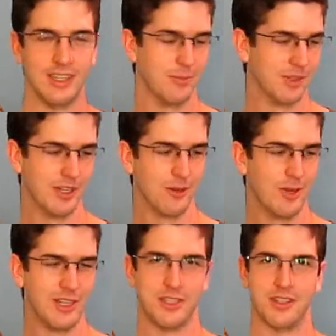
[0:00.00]
I'm gonna go
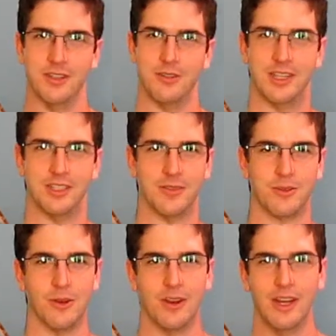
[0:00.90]
watch the new Legend of
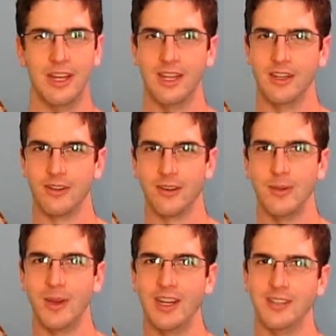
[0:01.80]
Korra and
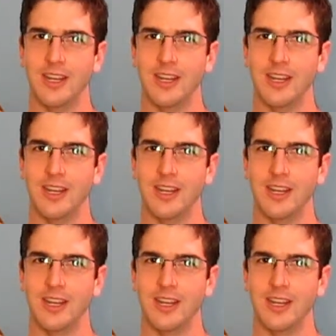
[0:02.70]
cry my eyes